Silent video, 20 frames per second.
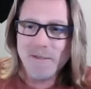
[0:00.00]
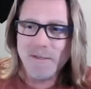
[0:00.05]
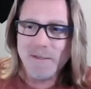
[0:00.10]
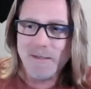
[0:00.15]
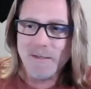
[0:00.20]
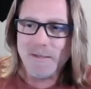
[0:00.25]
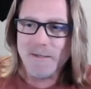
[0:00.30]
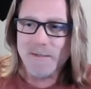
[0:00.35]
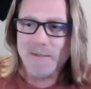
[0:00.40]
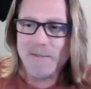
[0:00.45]

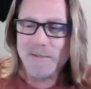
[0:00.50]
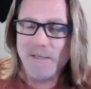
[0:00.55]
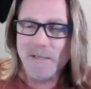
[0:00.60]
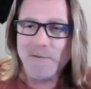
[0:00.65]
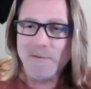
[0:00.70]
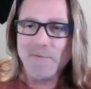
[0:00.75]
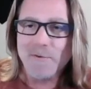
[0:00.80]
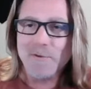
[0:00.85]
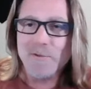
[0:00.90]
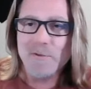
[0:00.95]
to
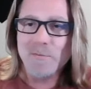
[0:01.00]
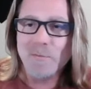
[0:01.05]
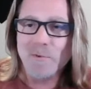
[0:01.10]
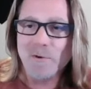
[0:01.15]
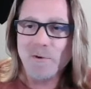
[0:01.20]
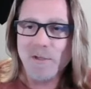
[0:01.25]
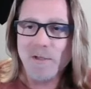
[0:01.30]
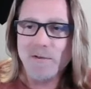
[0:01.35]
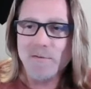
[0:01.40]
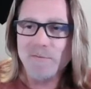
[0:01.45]
give you some
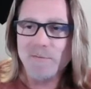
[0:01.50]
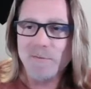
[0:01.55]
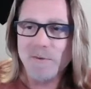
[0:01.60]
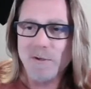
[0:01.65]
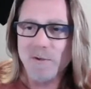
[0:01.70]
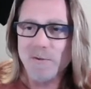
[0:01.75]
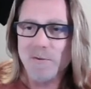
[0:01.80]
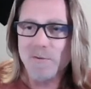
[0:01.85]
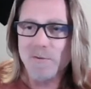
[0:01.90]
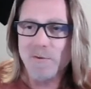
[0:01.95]
more
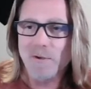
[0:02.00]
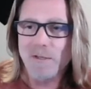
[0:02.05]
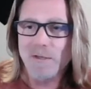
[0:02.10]
info.